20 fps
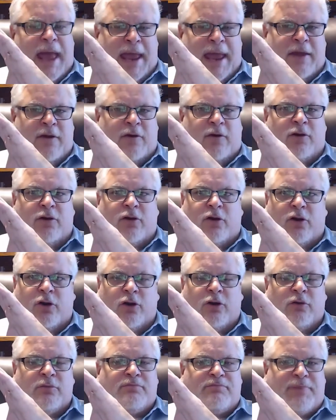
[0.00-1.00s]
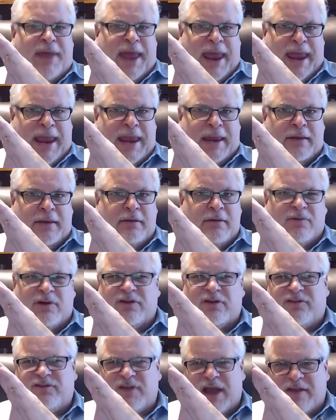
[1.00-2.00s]
anger and hurt and pain,
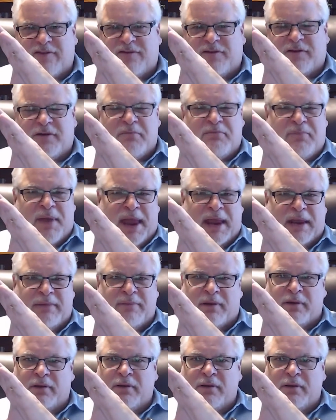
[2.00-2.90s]
rejection, abandonment,